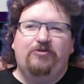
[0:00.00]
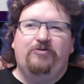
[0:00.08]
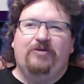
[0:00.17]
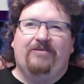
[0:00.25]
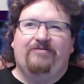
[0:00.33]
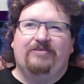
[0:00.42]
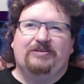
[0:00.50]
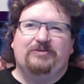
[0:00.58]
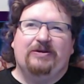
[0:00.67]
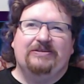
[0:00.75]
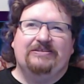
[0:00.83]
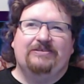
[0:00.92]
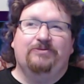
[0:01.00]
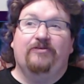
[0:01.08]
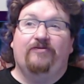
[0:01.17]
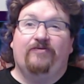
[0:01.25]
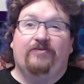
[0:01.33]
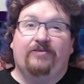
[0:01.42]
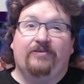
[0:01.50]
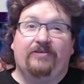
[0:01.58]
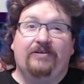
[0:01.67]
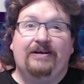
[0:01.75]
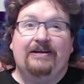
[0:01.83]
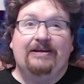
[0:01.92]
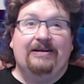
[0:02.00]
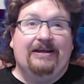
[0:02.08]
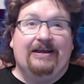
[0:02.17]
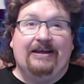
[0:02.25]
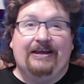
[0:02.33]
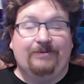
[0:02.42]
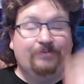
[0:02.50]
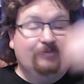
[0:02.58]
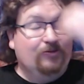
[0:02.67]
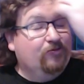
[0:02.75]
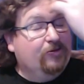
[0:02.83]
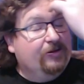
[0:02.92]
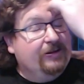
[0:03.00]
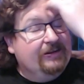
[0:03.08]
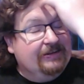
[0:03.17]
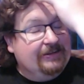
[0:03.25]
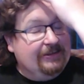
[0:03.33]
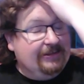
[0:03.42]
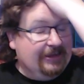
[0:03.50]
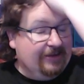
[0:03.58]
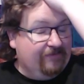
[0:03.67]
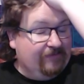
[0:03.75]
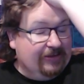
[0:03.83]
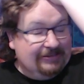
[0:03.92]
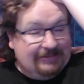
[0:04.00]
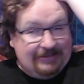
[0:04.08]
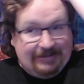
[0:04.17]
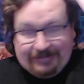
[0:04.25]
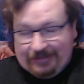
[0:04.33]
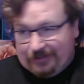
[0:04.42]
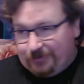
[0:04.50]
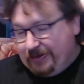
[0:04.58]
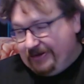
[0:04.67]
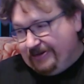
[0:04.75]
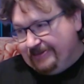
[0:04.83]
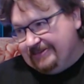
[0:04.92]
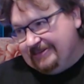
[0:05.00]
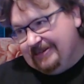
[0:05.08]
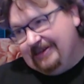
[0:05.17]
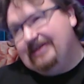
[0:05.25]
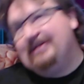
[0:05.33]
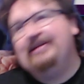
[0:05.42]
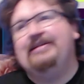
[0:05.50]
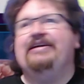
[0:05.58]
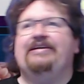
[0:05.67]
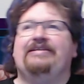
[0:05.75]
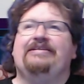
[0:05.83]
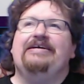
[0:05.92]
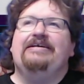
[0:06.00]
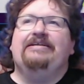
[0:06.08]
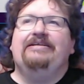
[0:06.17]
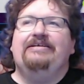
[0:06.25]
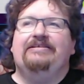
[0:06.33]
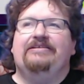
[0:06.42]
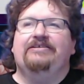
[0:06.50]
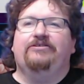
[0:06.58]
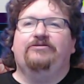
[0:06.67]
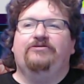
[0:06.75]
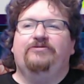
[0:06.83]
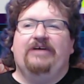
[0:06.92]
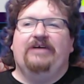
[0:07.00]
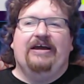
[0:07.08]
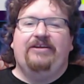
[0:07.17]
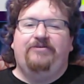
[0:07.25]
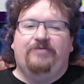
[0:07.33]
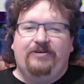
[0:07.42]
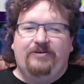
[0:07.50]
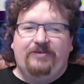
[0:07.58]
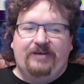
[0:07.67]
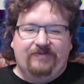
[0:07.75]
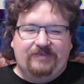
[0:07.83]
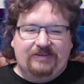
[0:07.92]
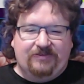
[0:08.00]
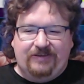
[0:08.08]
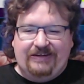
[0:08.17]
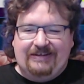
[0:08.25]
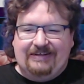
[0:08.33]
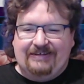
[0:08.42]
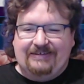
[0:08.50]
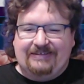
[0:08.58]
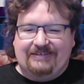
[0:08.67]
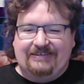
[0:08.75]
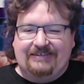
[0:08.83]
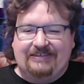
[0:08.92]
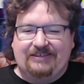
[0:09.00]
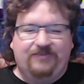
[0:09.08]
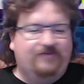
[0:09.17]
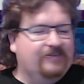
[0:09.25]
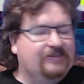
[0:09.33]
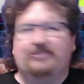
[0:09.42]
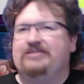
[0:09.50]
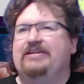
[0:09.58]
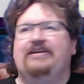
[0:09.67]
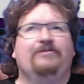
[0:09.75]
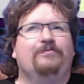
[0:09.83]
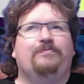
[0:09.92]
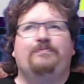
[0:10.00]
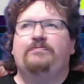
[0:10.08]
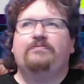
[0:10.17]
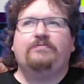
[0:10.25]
who are responsible for running the events like this, because like they need to go. Anyone who gives a green light on this stuff is just like,